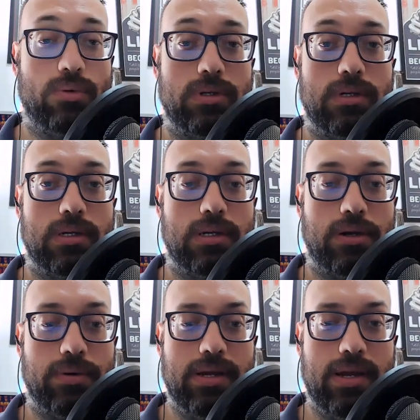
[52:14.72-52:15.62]
would
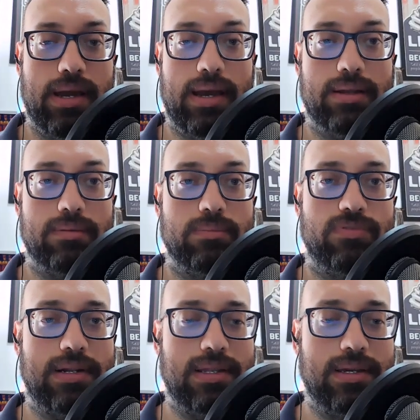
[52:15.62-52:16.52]
agree. And
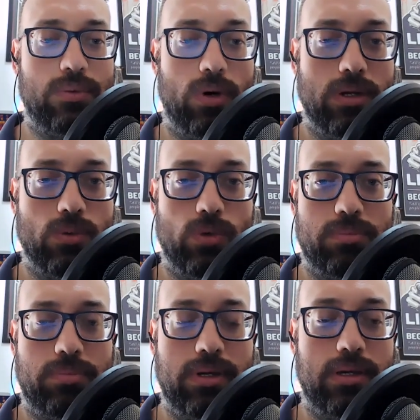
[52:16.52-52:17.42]
finally, what
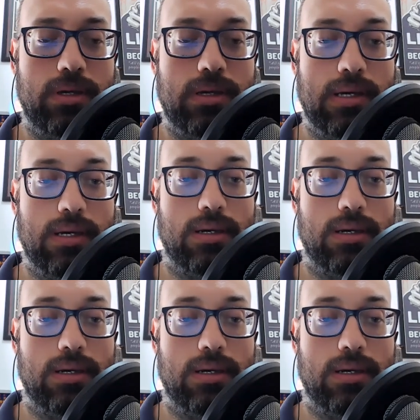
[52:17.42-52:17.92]
would be